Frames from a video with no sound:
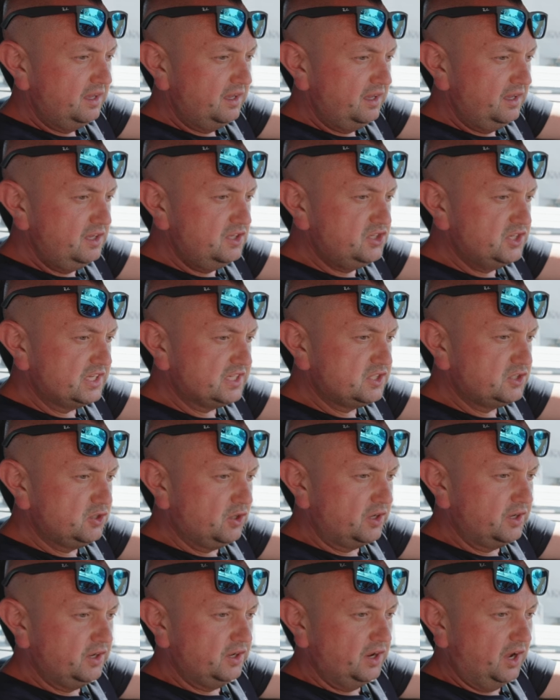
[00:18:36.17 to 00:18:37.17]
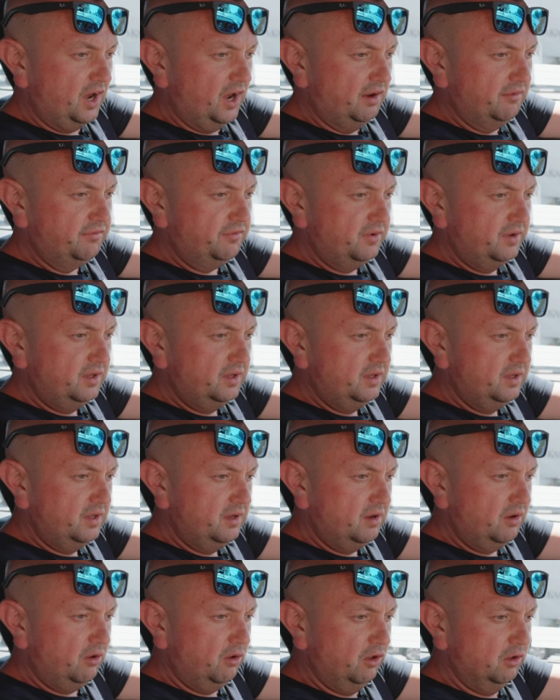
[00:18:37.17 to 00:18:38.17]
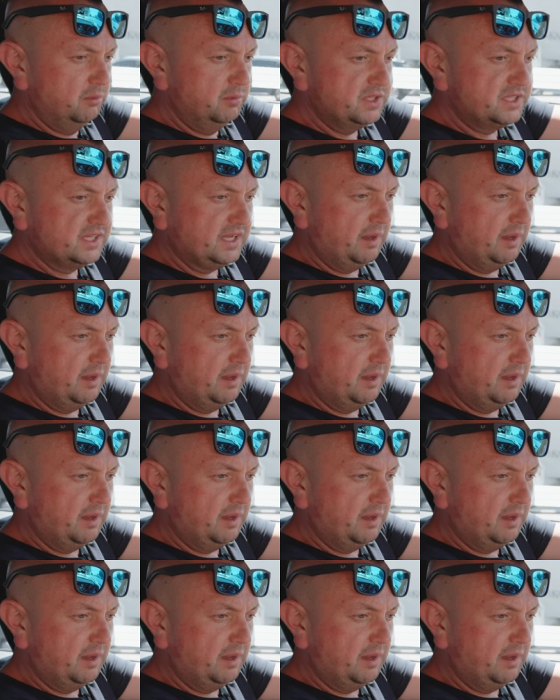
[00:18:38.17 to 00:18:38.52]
it just turned it off almost